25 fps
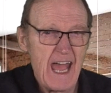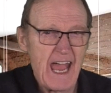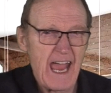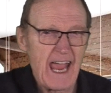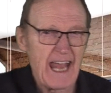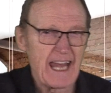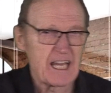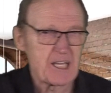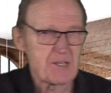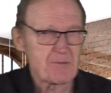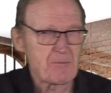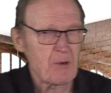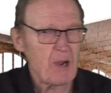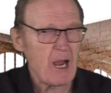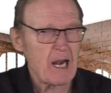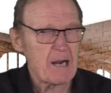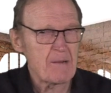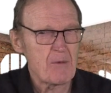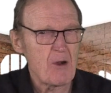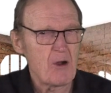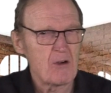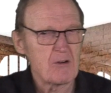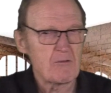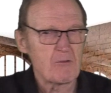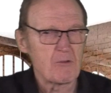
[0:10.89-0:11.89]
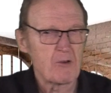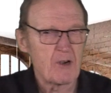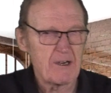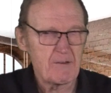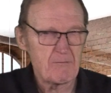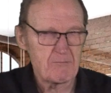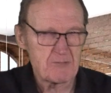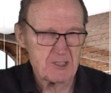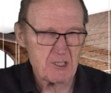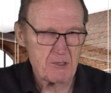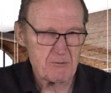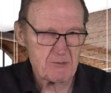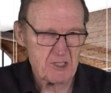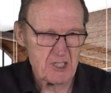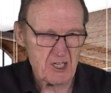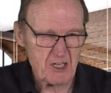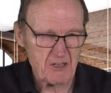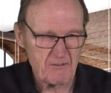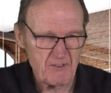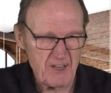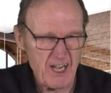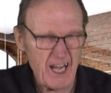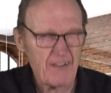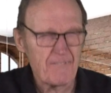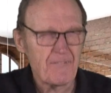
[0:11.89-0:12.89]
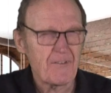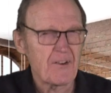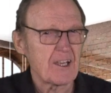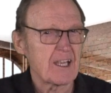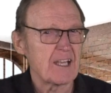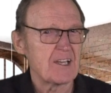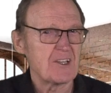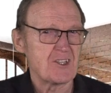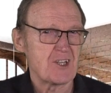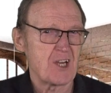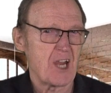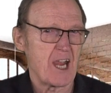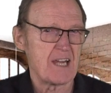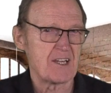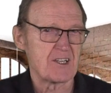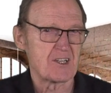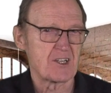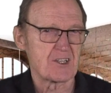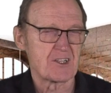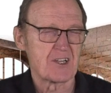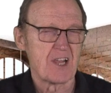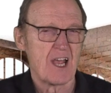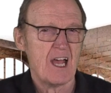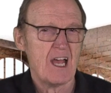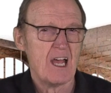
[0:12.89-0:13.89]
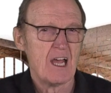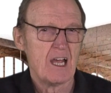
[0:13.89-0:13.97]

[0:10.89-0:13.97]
and it's brought about some significant changes